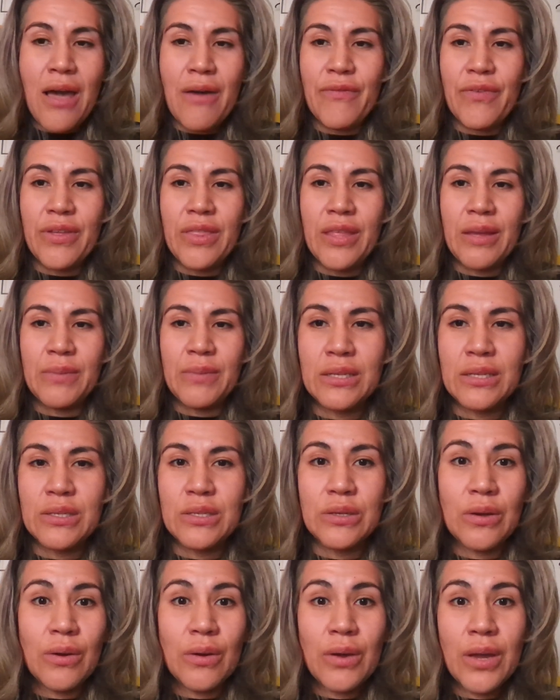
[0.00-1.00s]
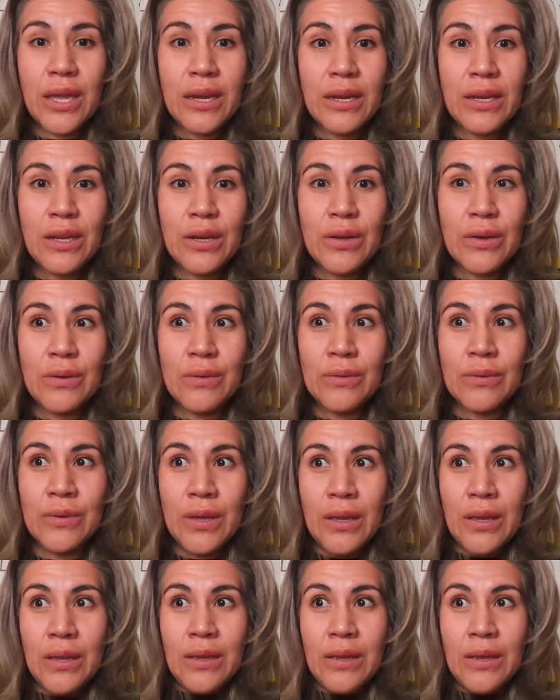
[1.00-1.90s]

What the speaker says: for them to go ahead and,